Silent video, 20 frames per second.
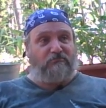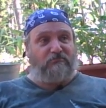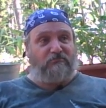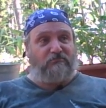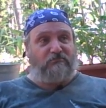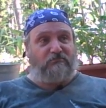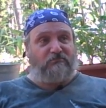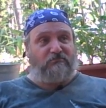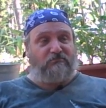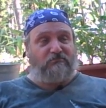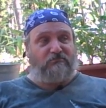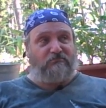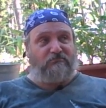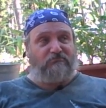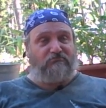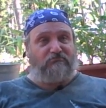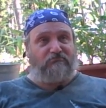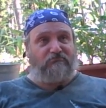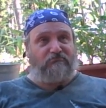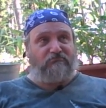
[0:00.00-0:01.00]

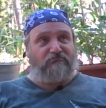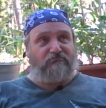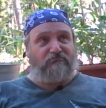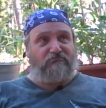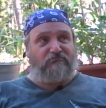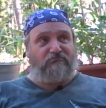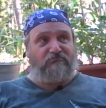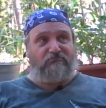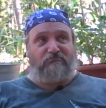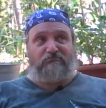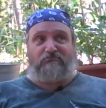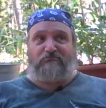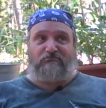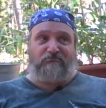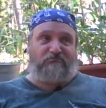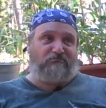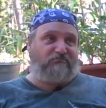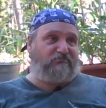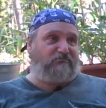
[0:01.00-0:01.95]
Nothing is said.